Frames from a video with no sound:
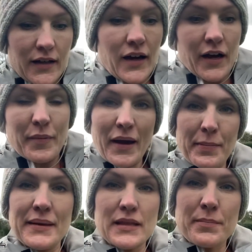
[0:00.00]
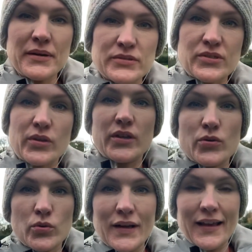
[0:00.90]
I'm happy that Bill's got the
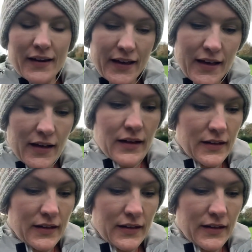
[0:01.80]
all clear.